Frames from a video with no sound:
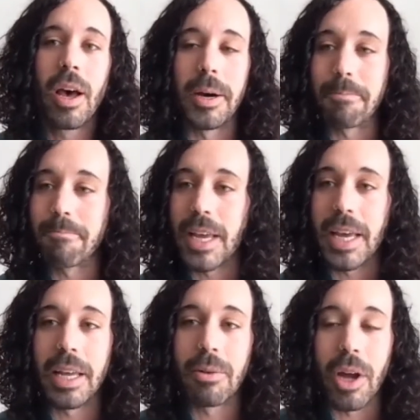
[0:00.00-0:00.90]

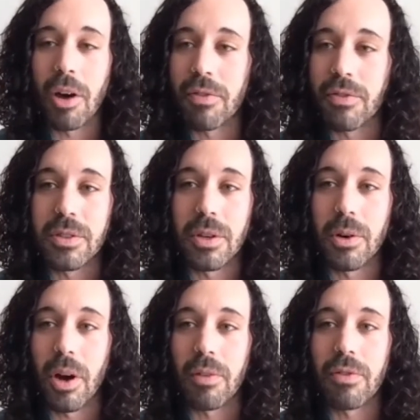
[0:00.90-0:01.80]
and we also
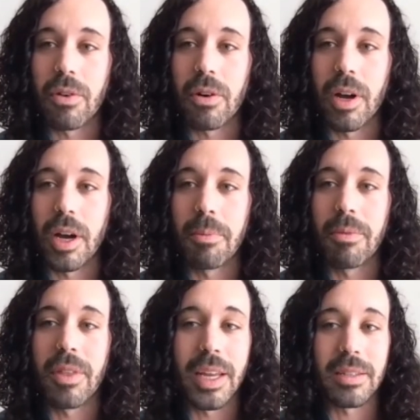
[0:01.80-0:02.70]
offer
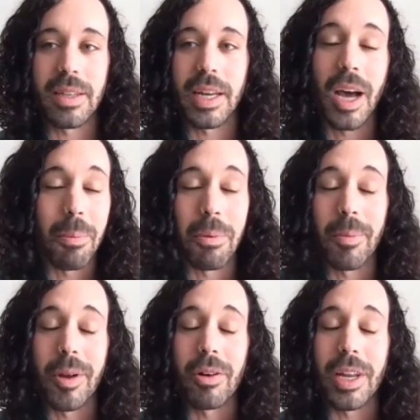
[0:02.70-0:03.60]
things like
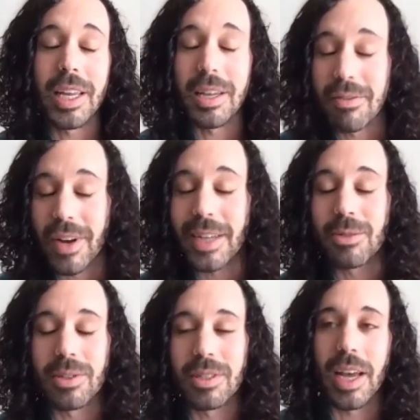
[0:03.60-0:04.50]
complimentary e-device
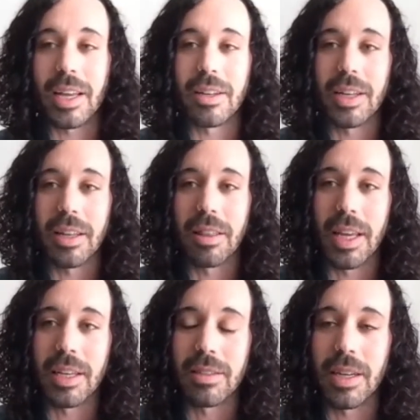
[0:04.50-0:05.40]
recycling and
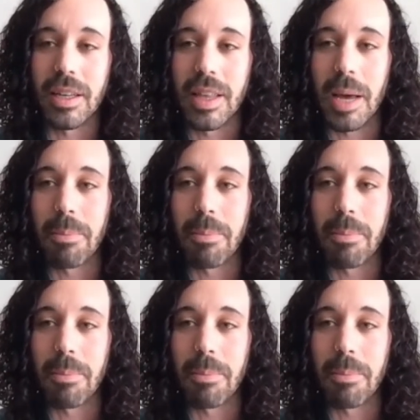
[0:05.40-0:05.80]
things like that.